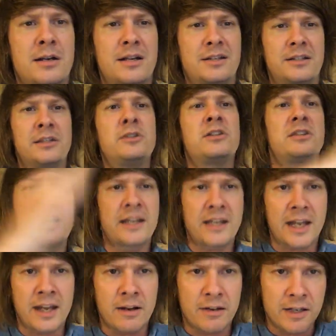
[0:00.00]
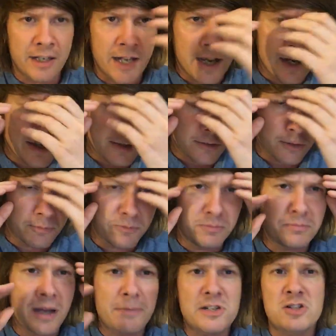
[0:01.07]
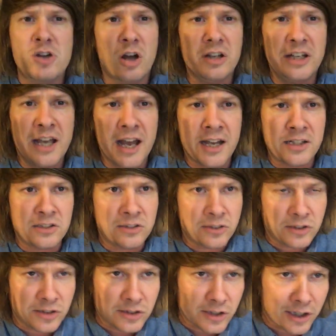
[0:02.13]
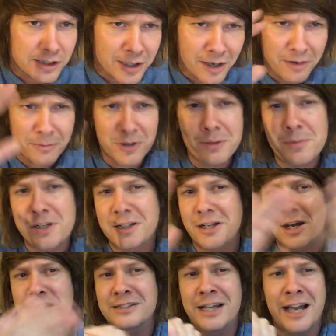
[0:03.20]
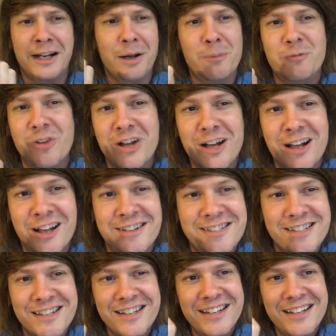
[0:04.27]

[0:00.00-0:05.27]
You did get here at the end. Or maybe it's not the end, because I don't want to be the guy to hang up first.